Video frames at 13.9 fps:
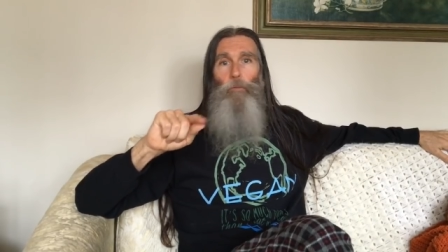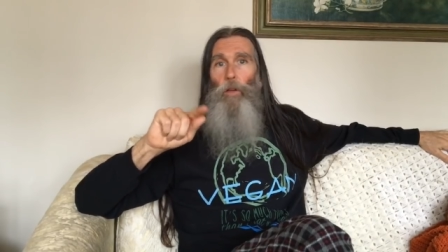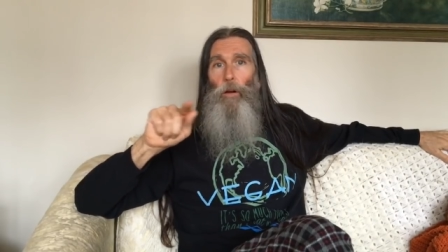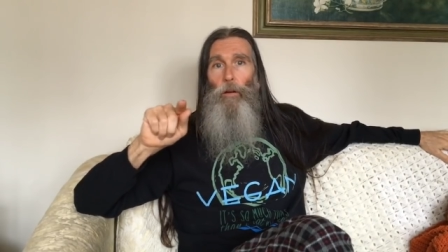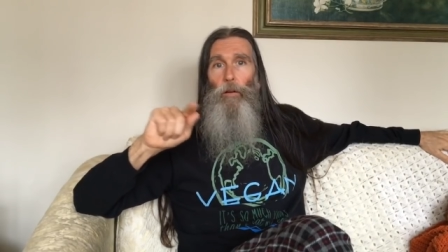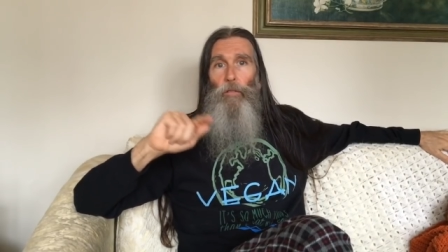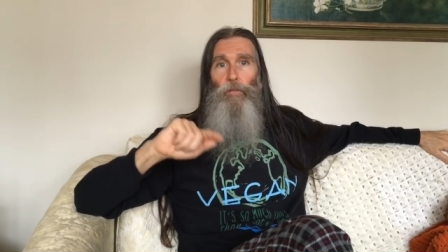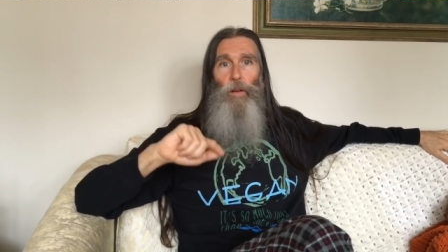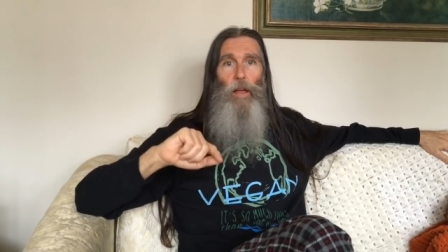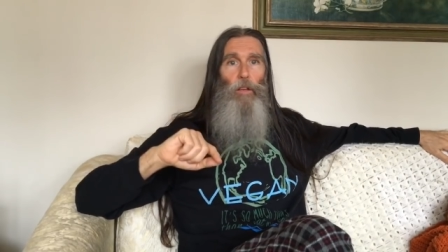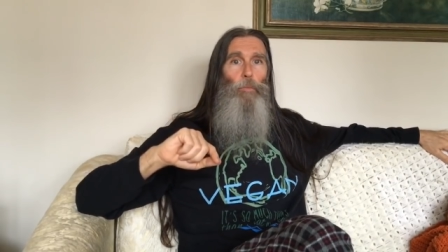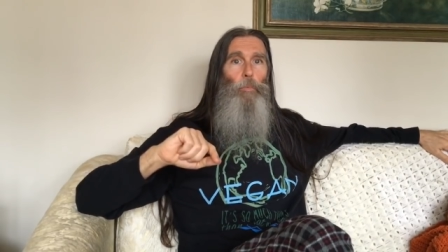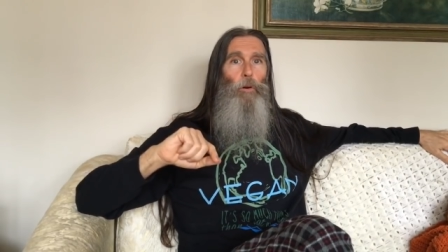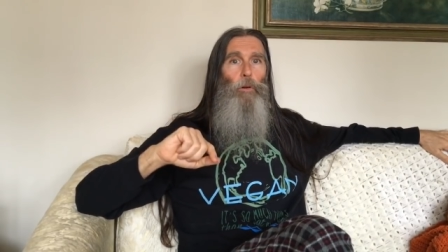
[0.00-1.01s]
that are your
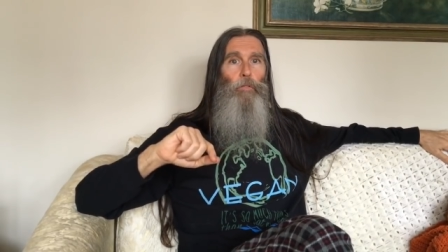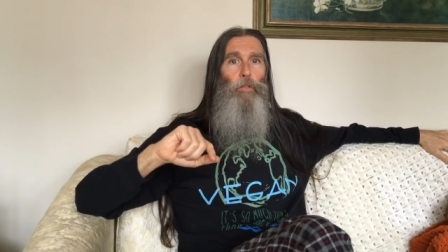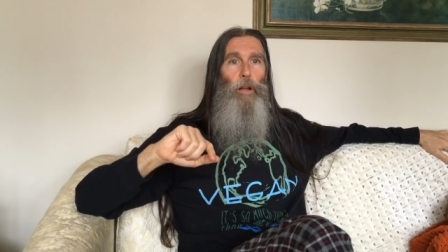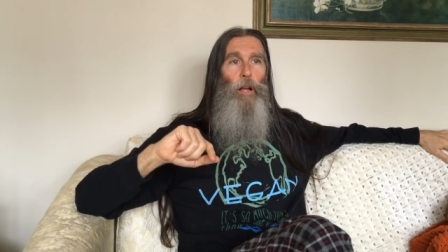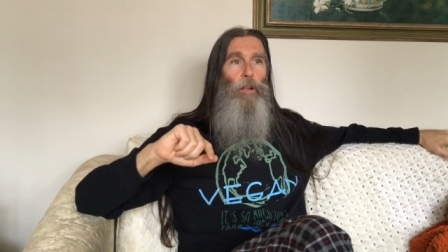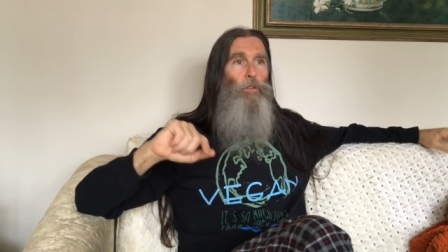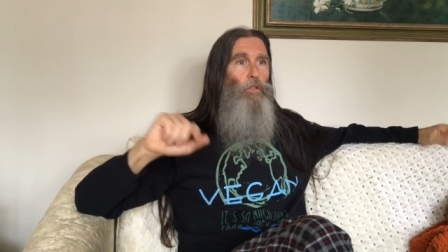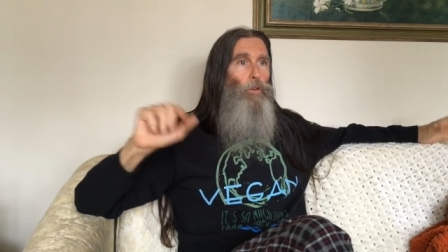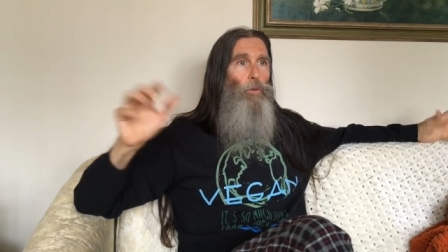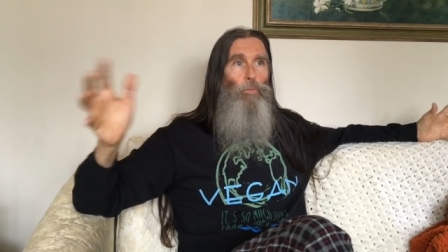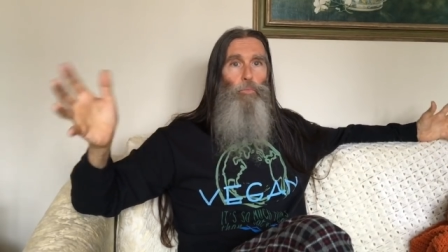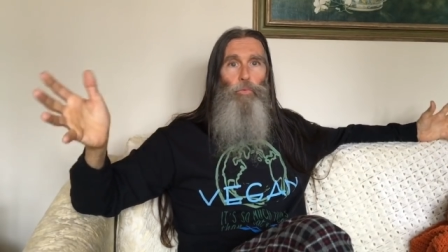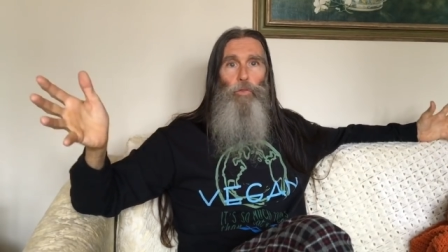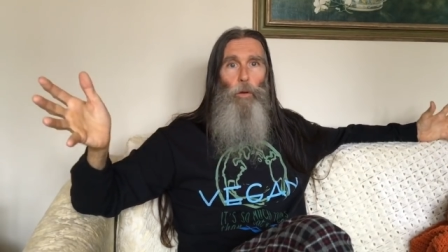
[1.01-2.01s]
Facebook friends
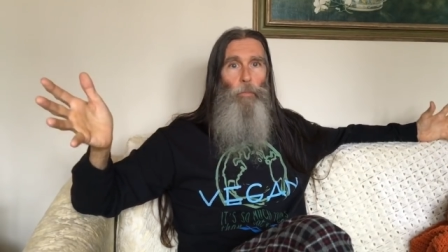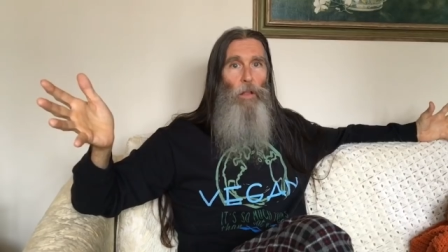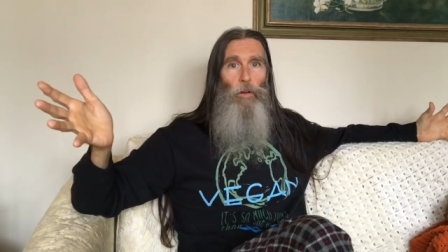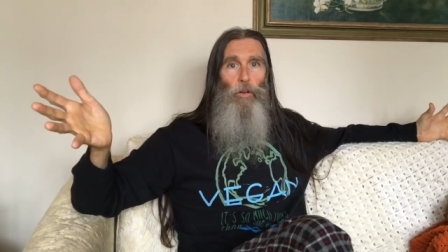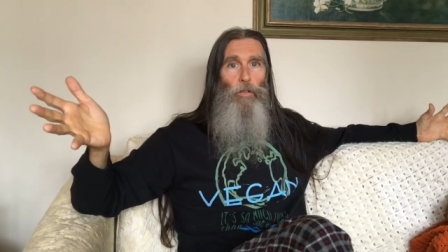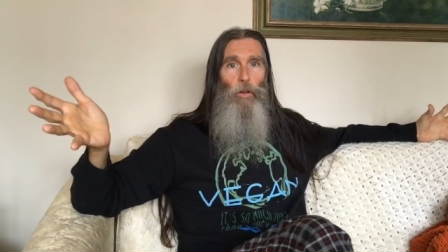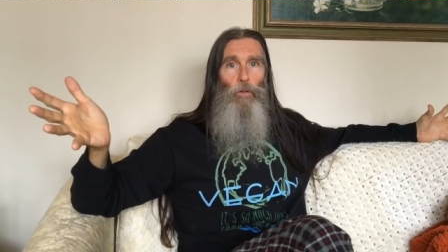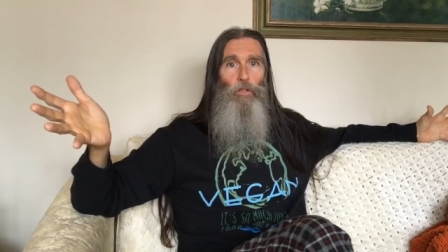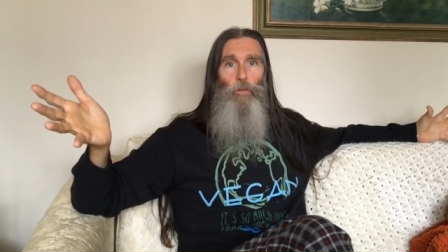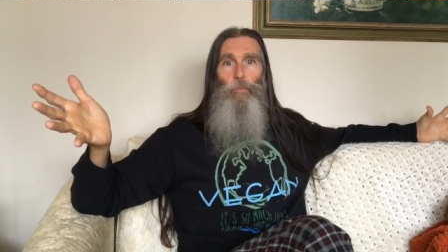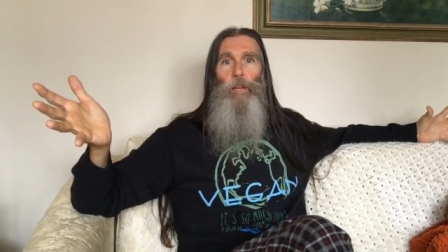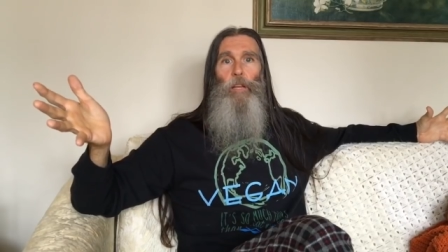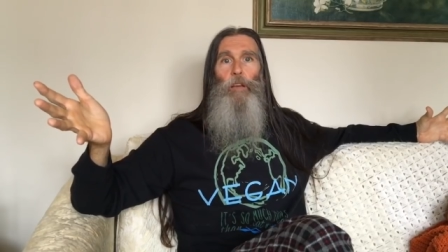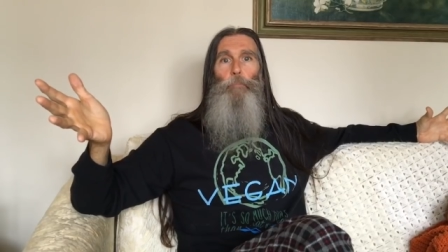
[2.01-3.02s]
or some other
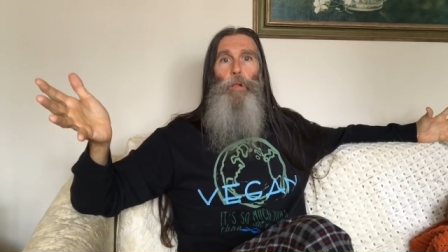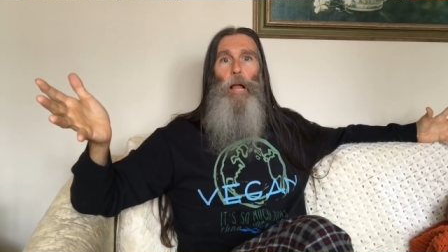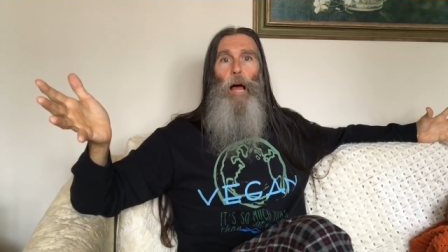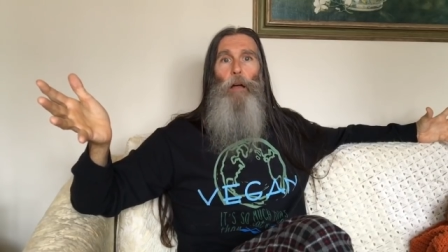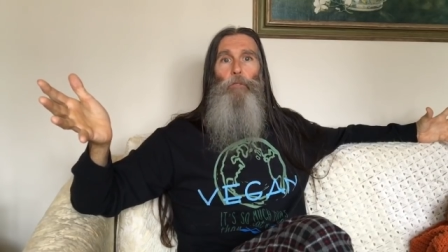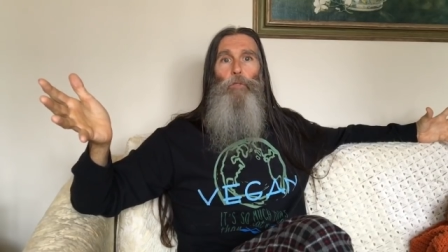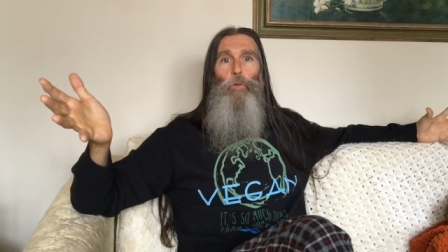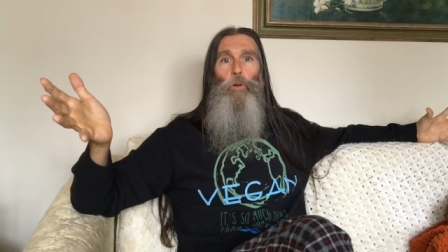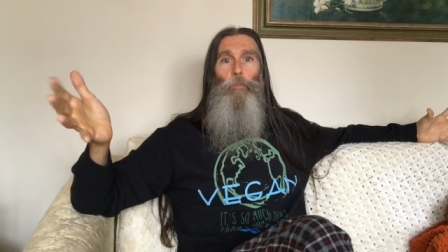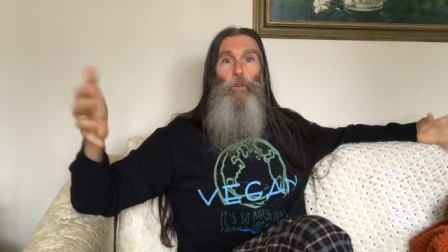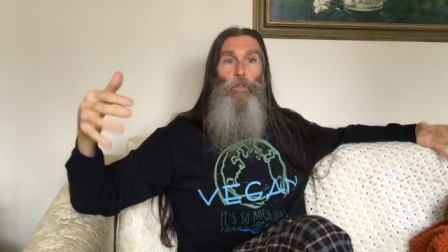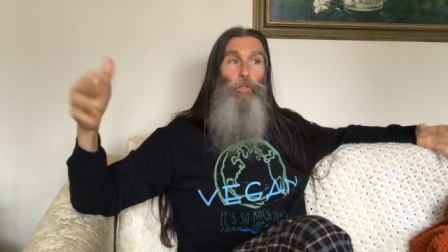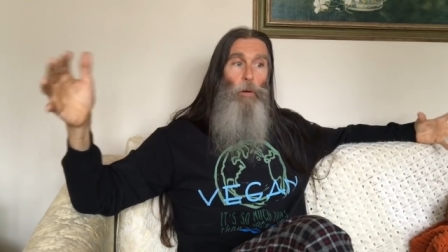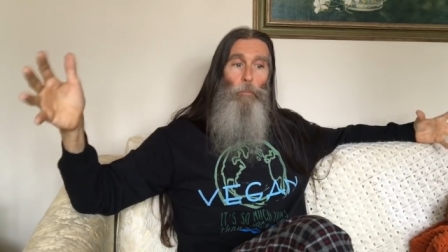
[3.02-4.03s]
social media platform
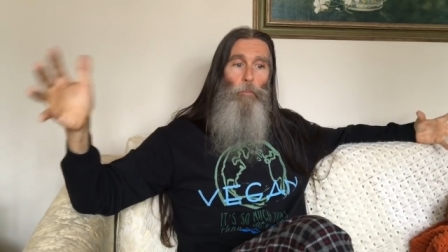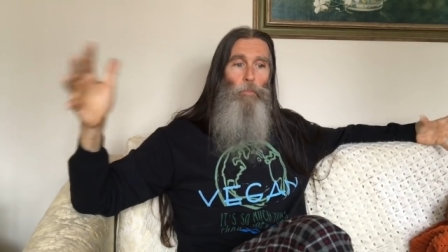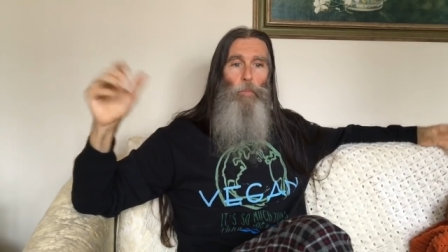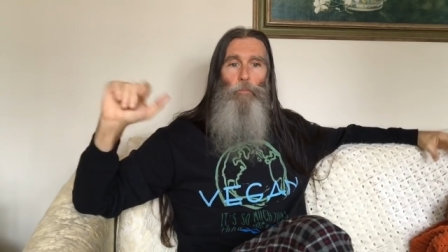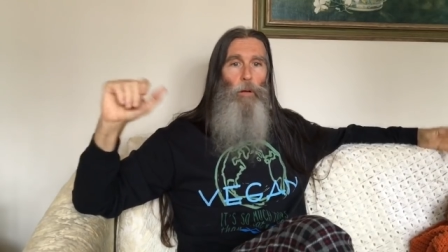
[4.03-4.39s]
or some,